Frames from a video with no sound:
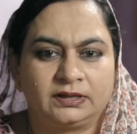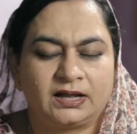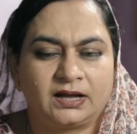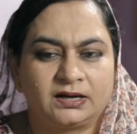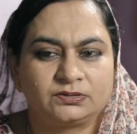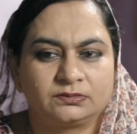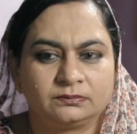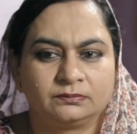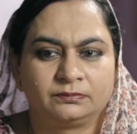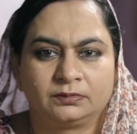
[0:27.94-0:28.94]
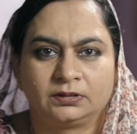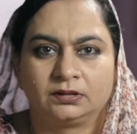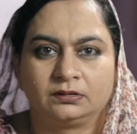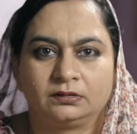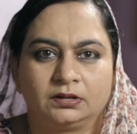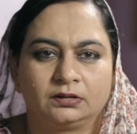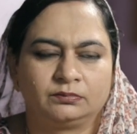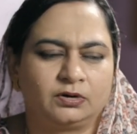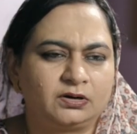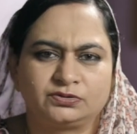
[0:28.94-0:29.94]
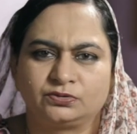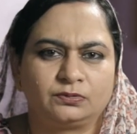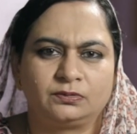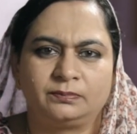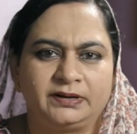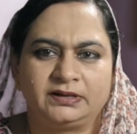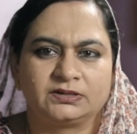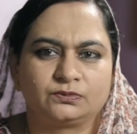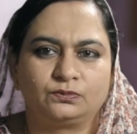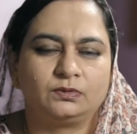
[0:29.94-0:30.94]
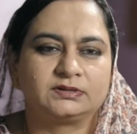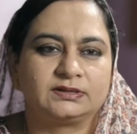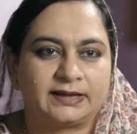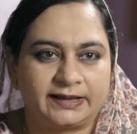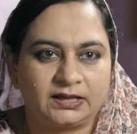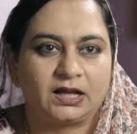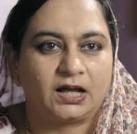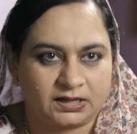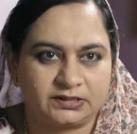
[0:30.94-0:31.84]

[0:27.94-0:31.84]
there are um, not so many schools like